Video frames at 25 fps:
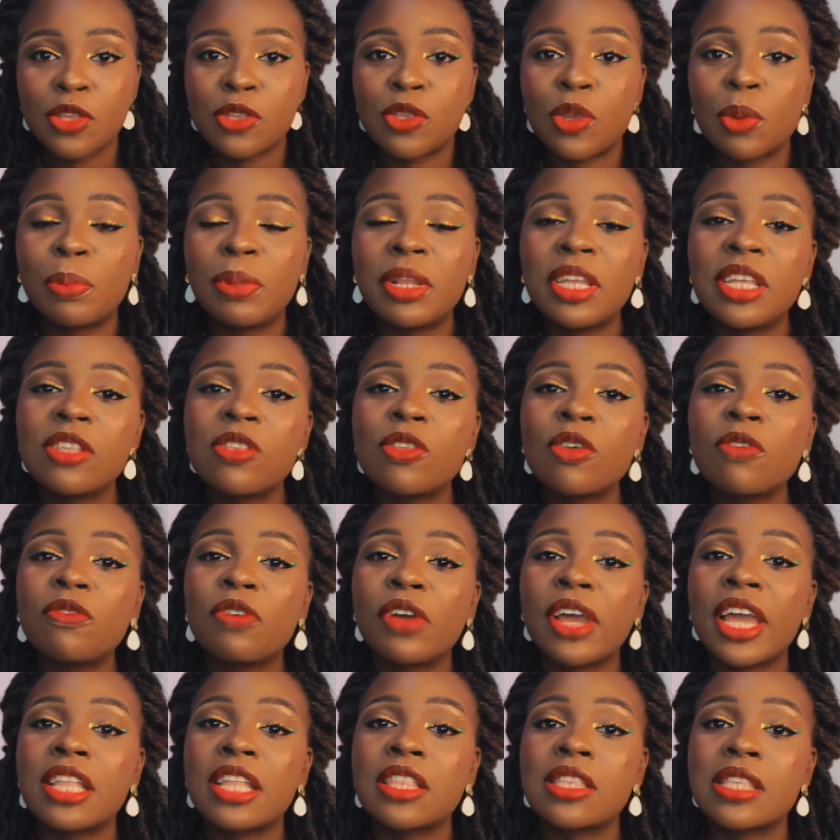So please
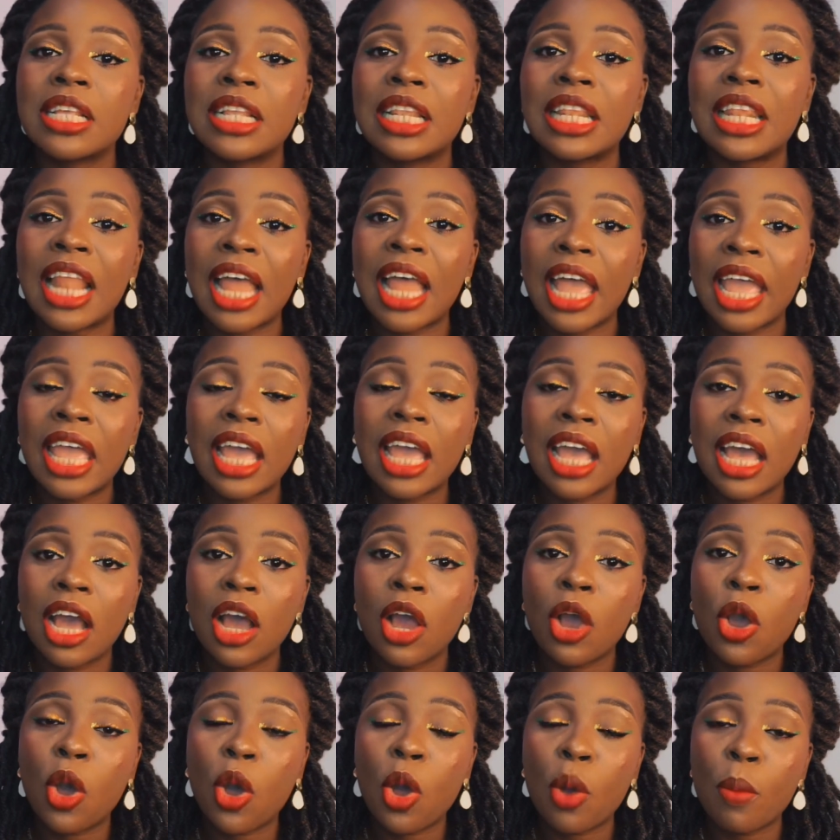don't forget to
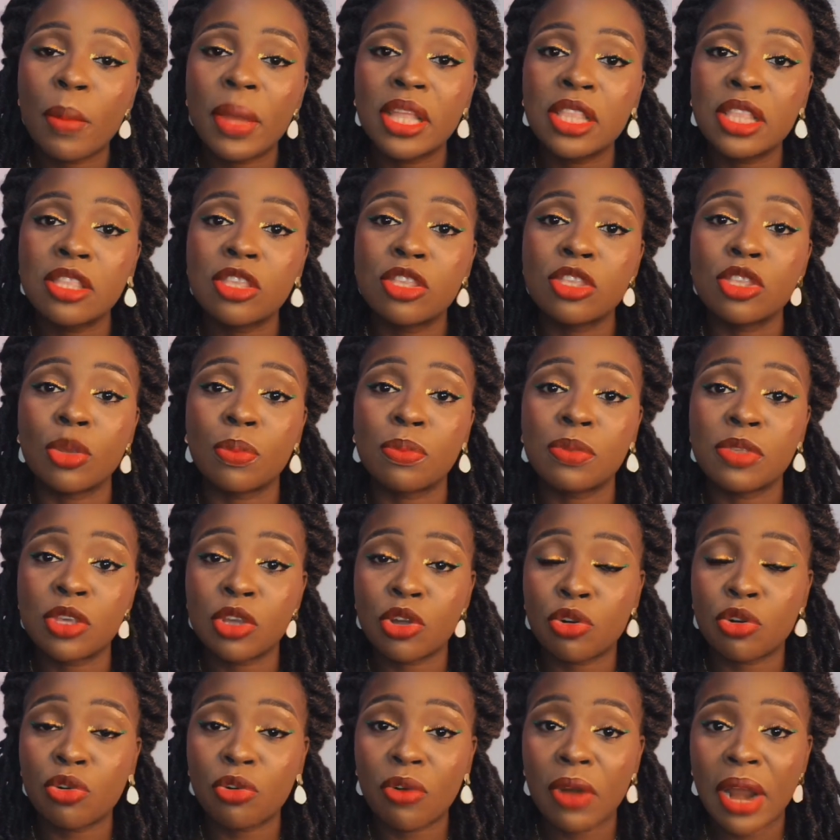like, comment,
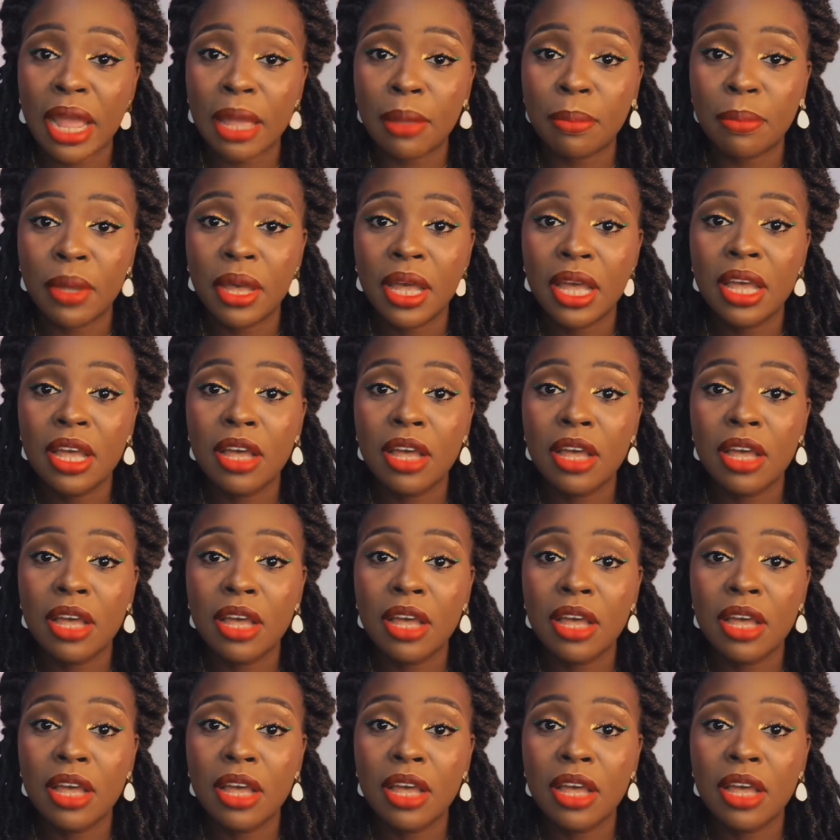subscribe